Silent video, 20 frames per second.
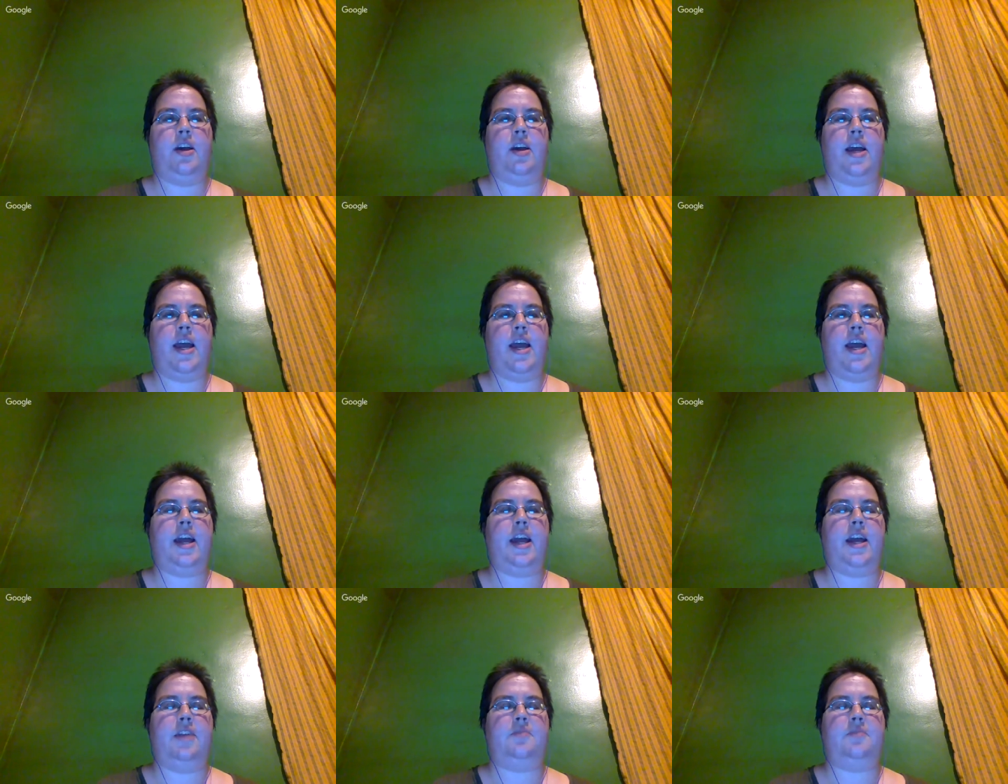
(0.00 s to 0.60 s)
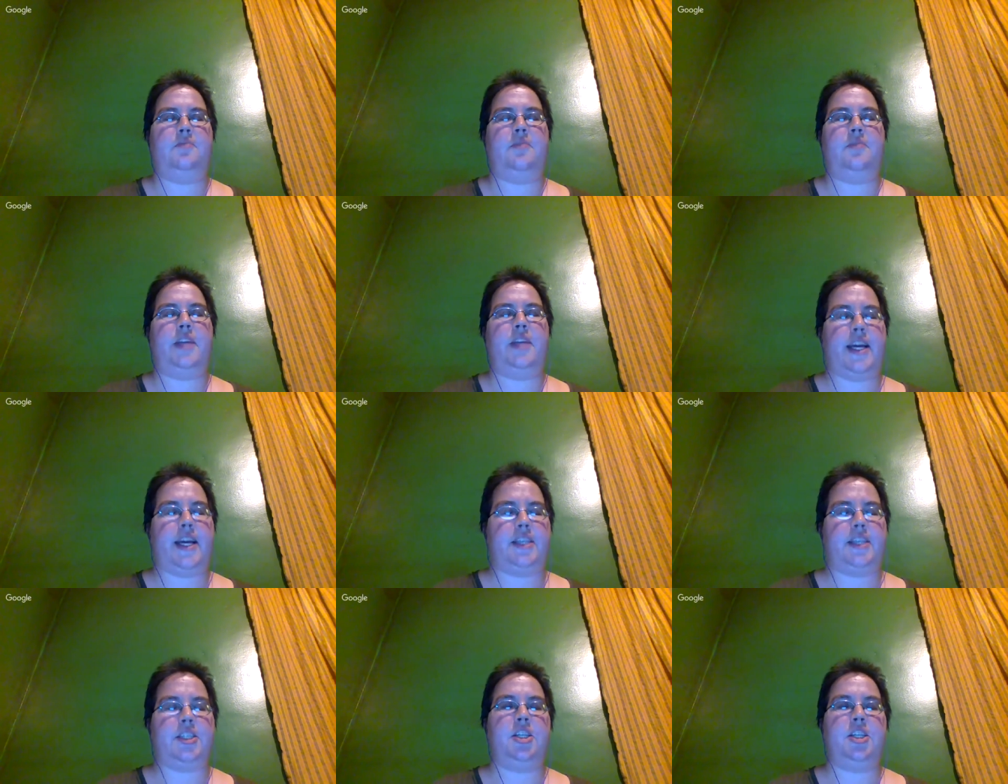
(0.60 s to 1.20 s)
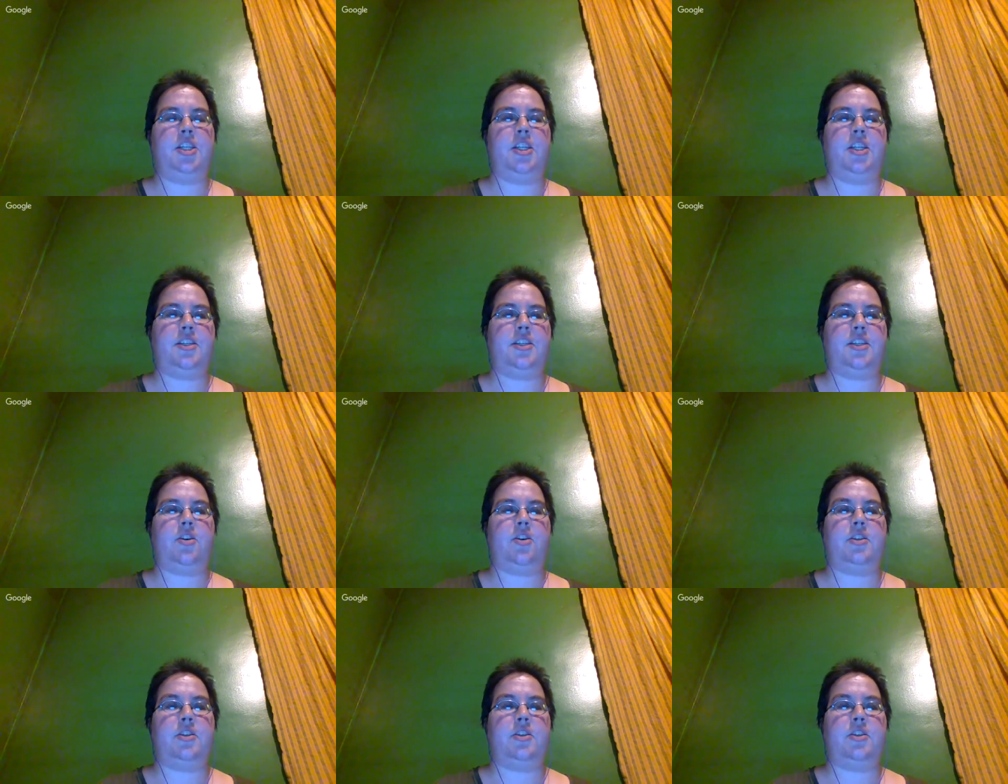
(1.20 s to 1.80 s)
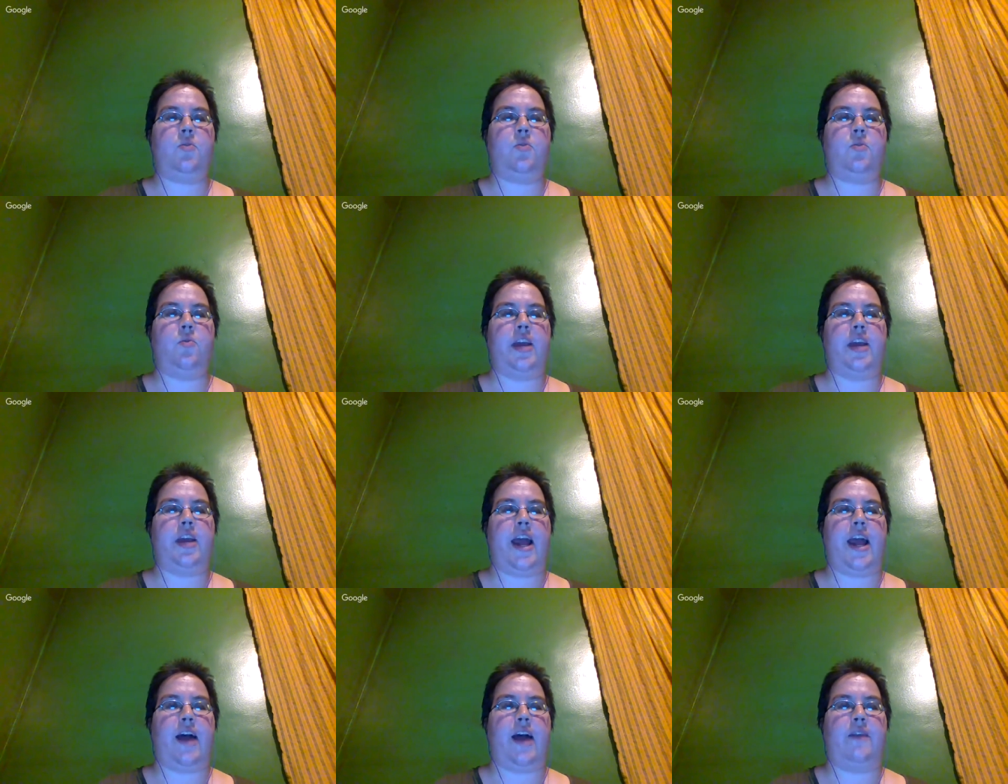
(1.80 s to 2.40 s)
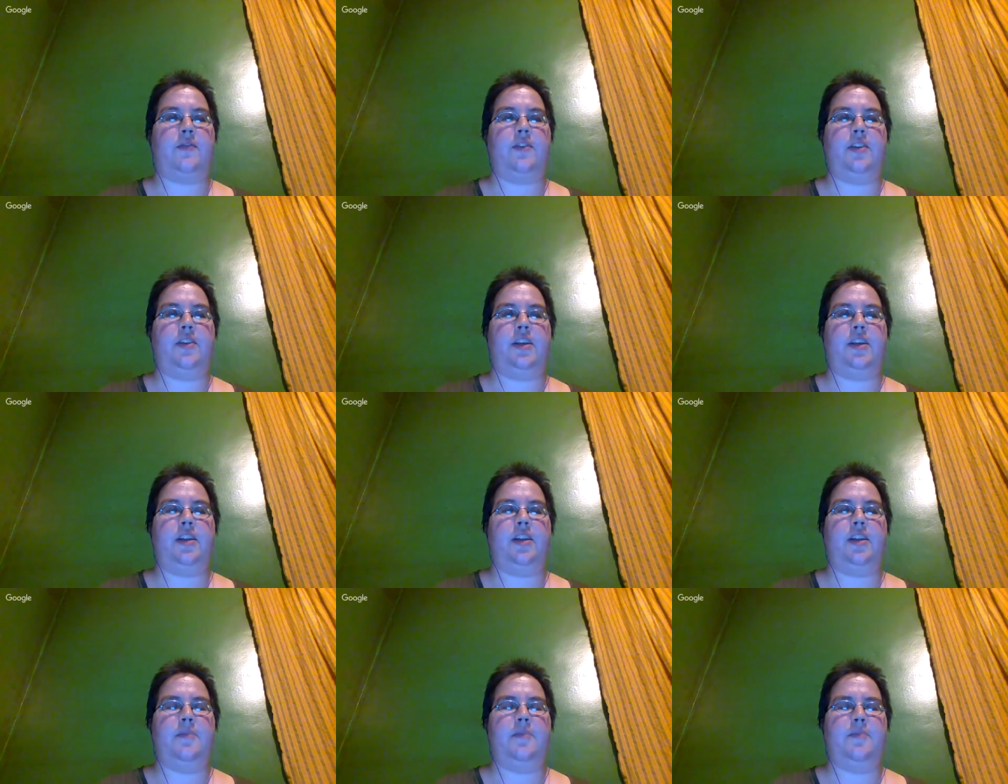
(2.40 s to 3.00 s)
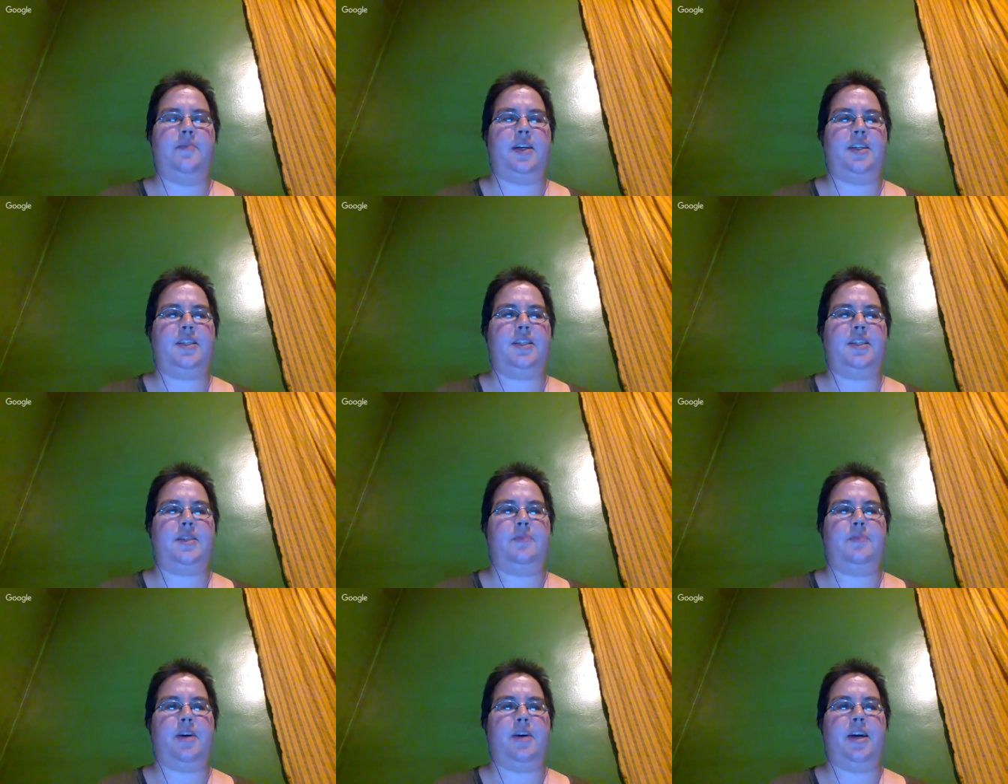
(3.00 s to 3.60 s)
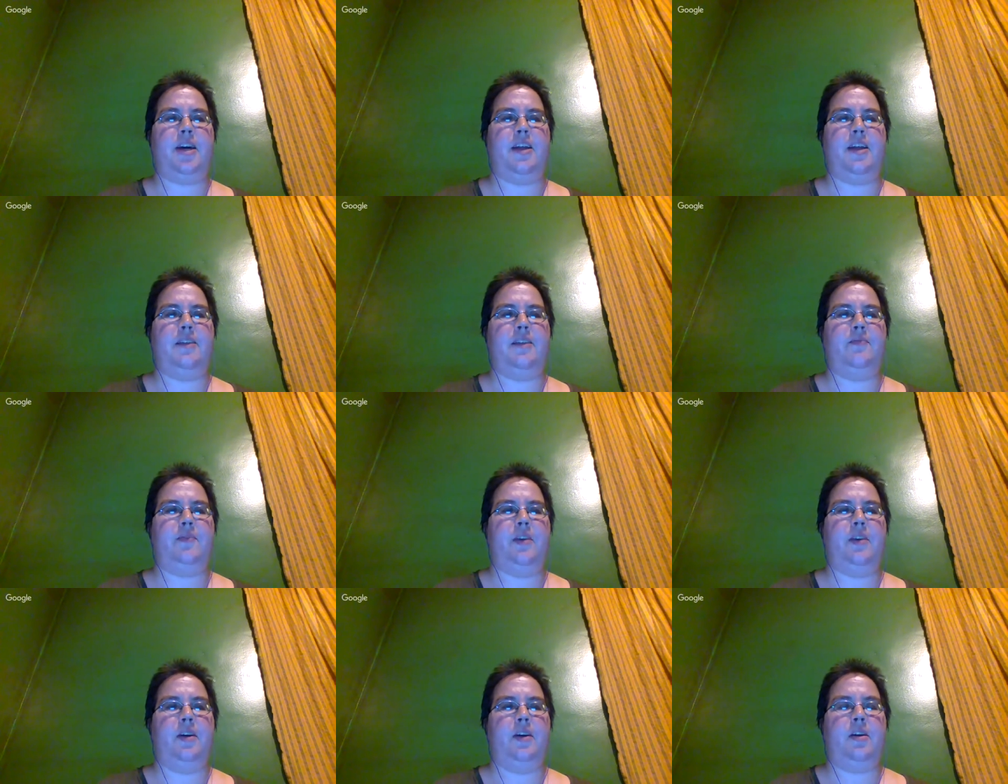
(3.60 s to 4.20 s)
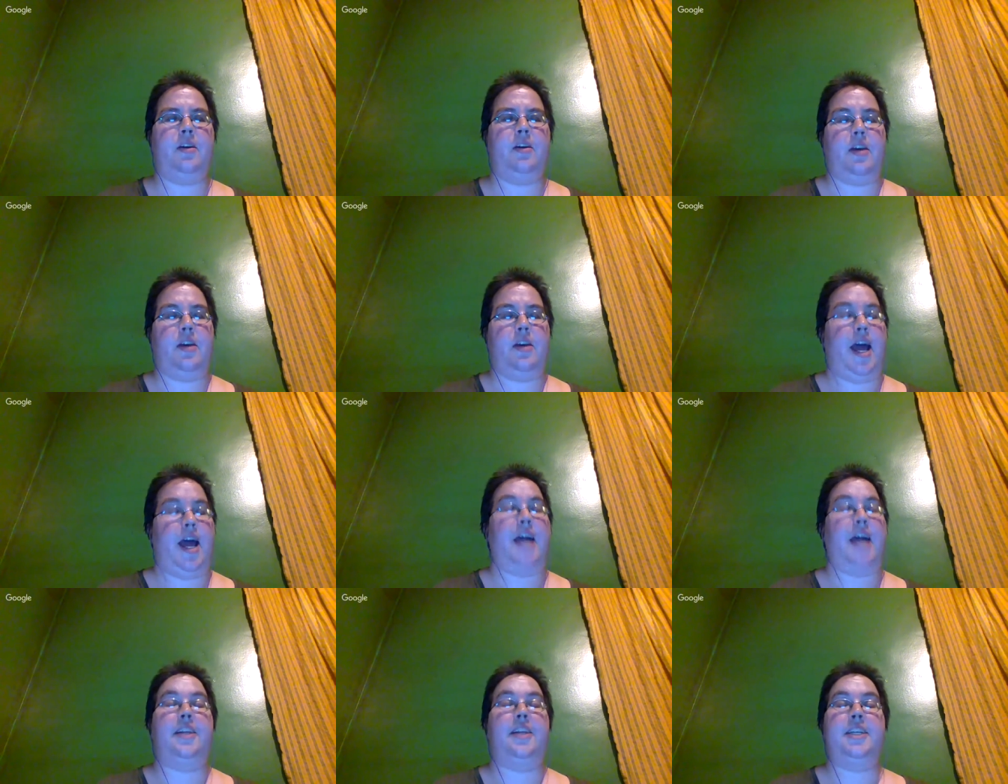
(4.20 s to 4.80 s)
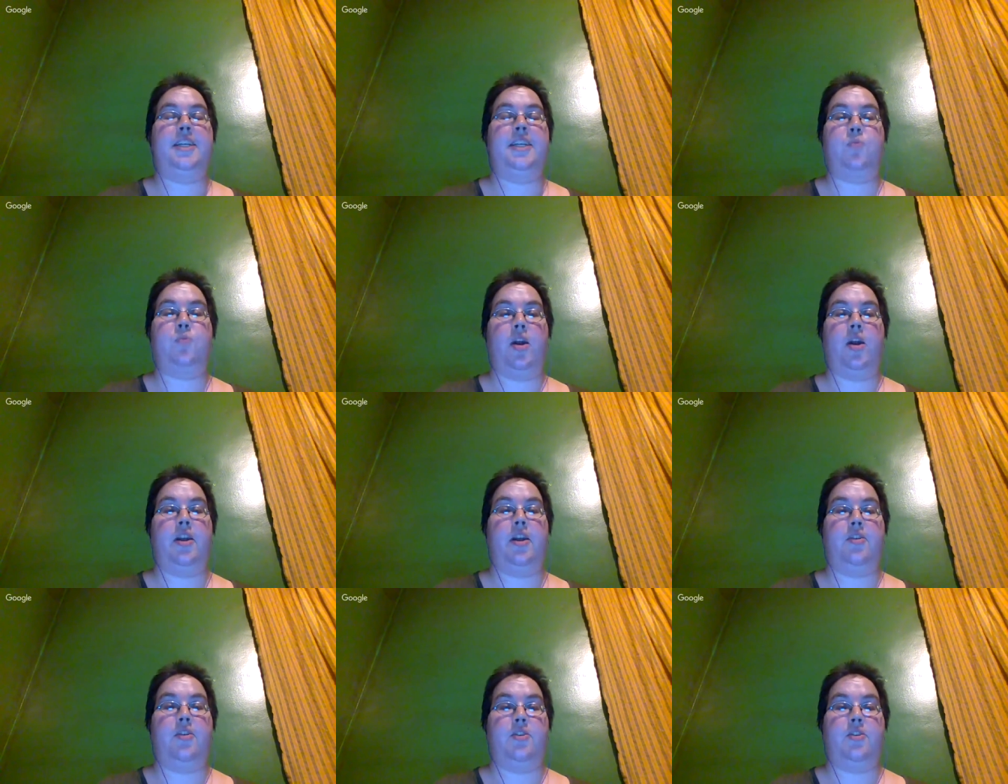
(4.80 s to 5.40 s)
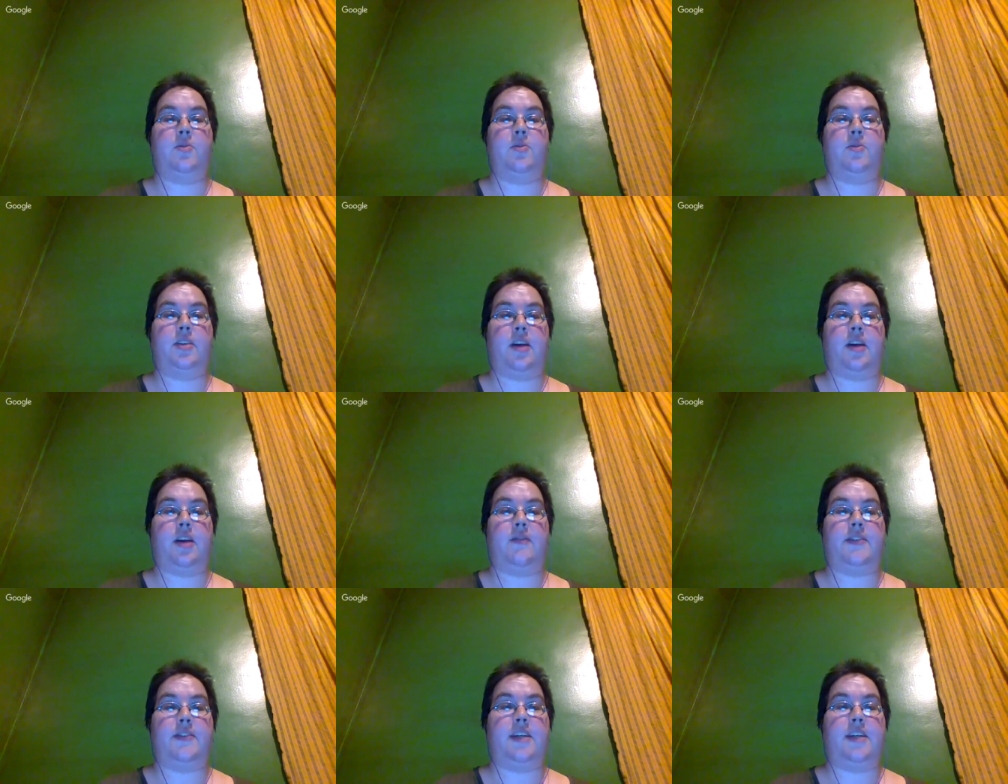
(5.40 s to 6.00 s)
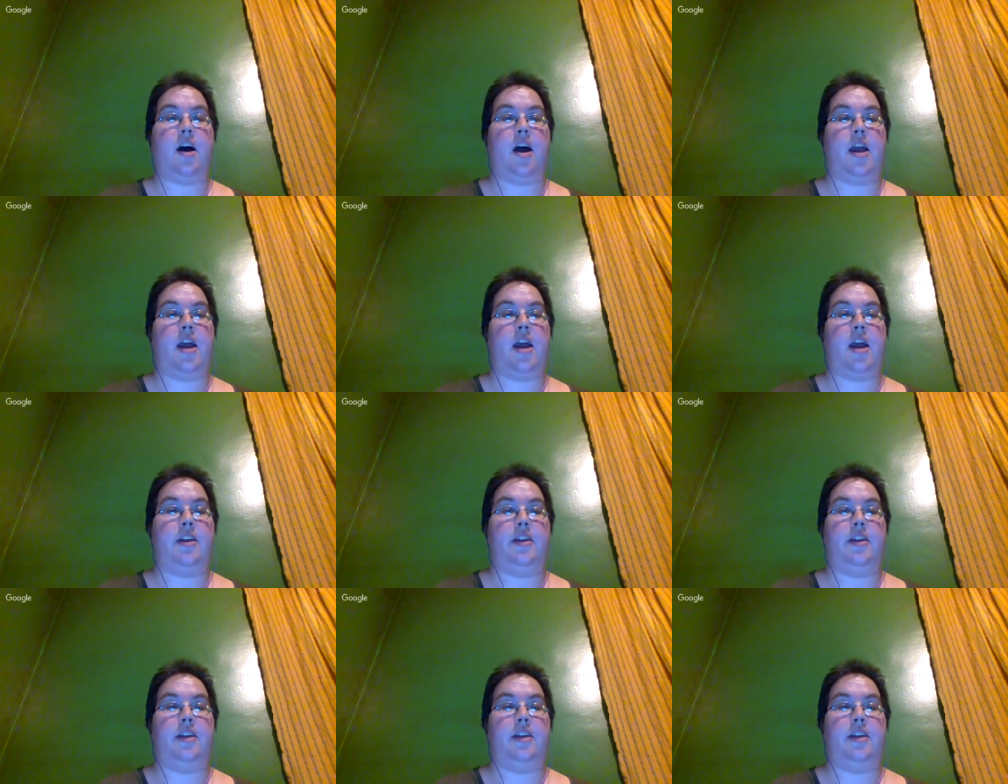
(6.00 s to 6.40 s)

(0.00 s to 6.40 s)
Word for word: And yes, she did start schooling after the Olympics, but at least one of those was offside.